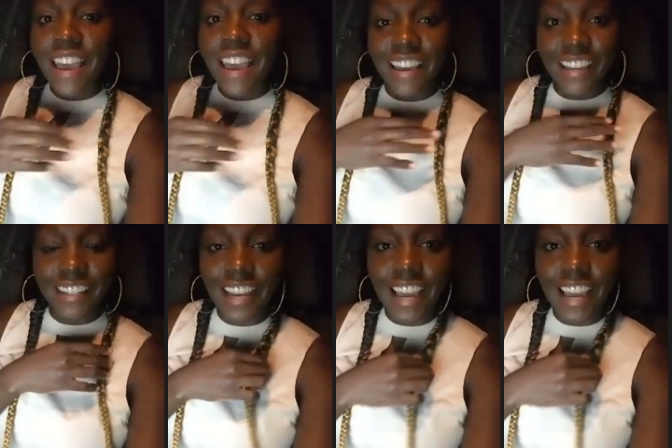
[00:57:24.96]

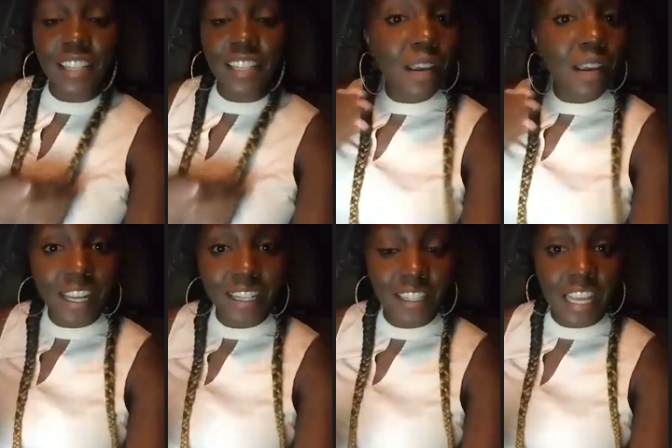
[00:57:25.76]
And
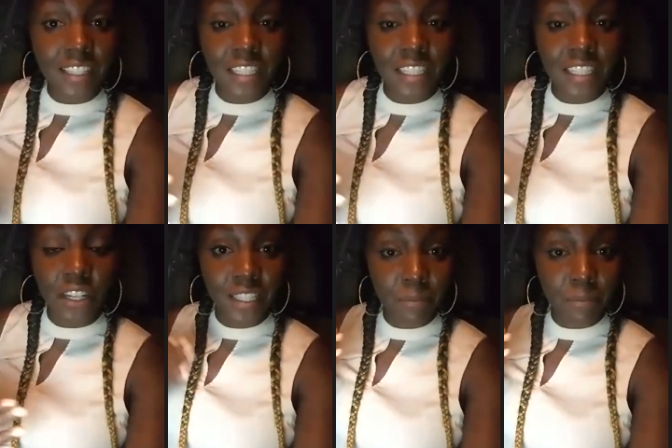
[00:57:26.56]
sometimes that's necessary and
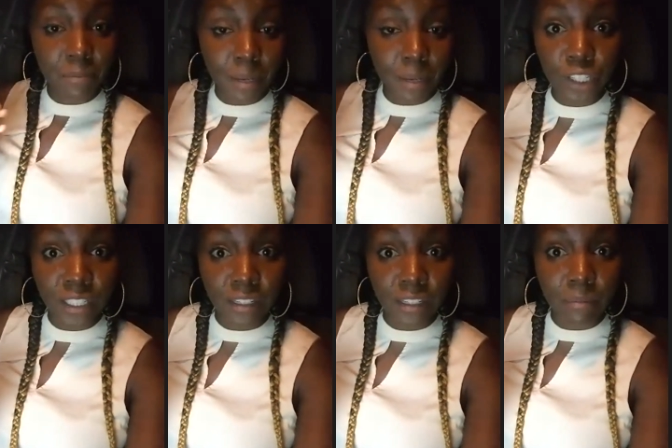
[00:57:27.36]
sometimes that's
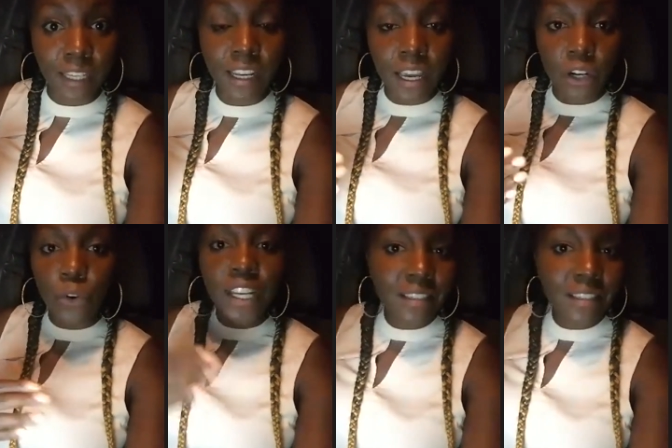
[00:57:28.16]
important, but
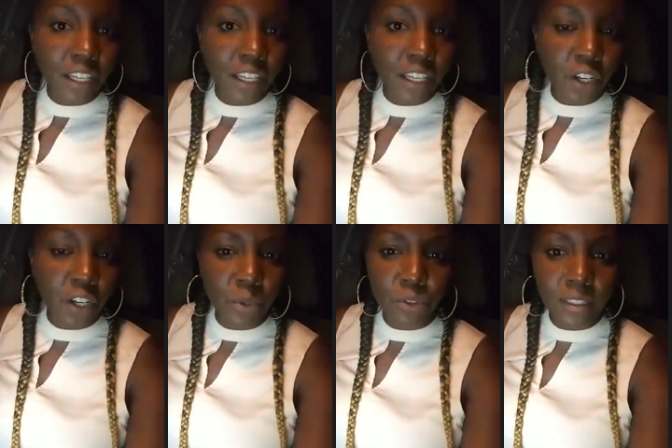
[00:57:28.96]
going into therapy
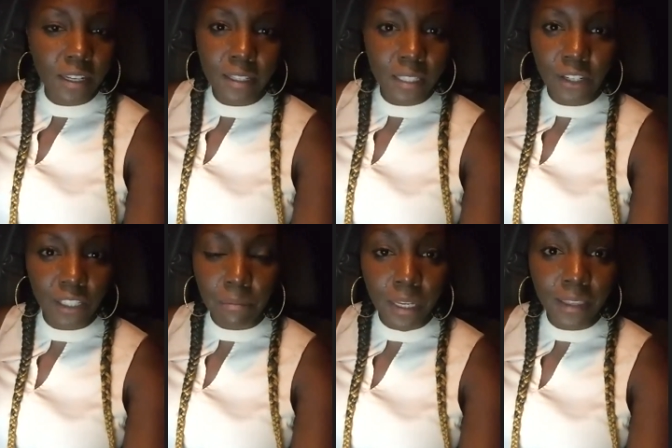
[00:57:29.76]
also doesn't
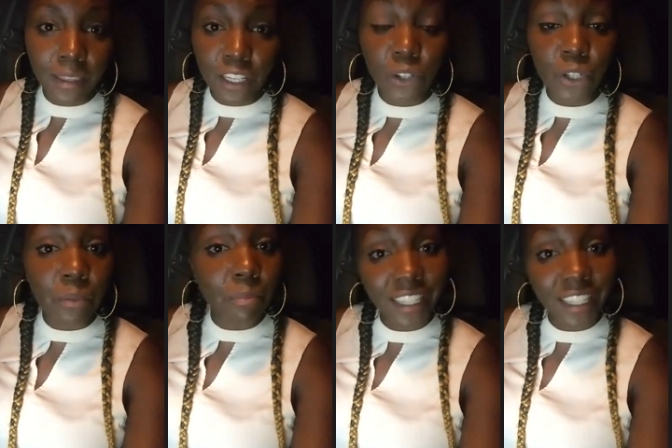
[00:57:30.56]
necessarily mean that you're going
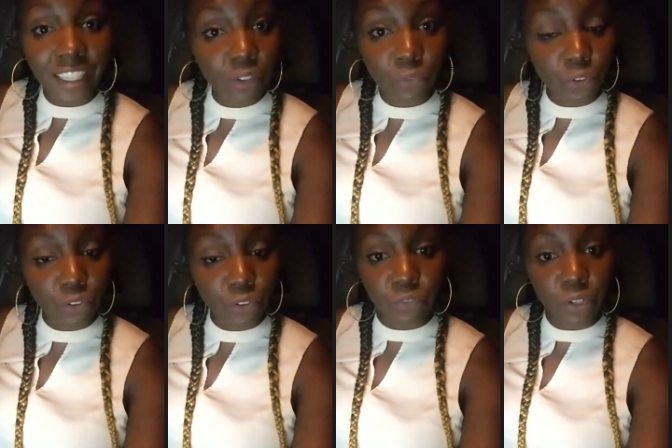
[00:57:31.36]
to be in it for a
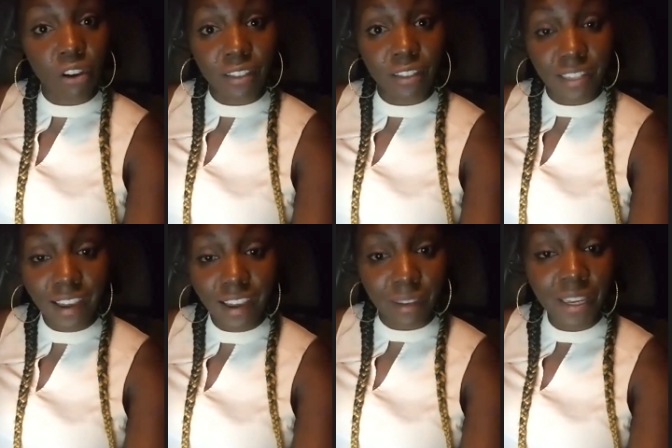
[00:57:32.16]
very long
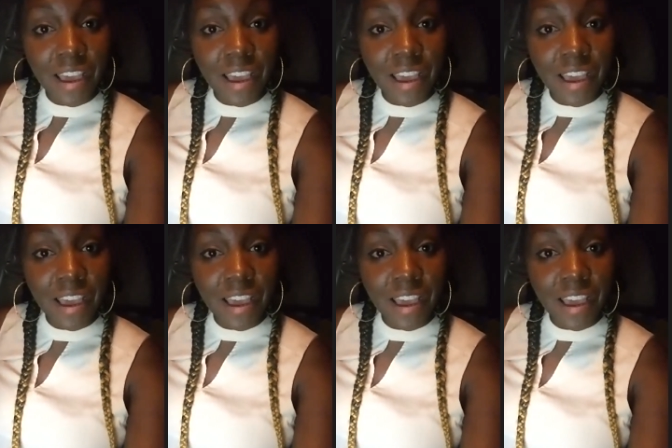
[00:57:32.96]
time.